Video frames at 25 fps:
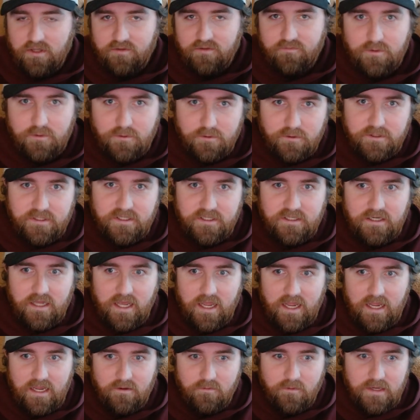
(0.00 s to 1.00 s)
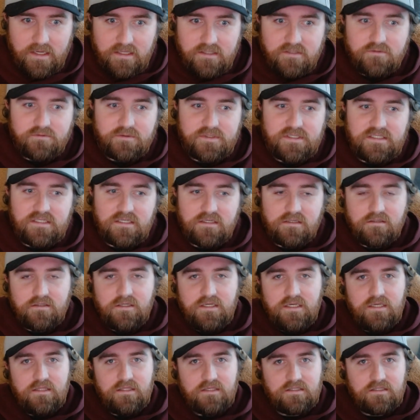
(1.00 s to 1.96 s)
I've been really into A-Wings recently.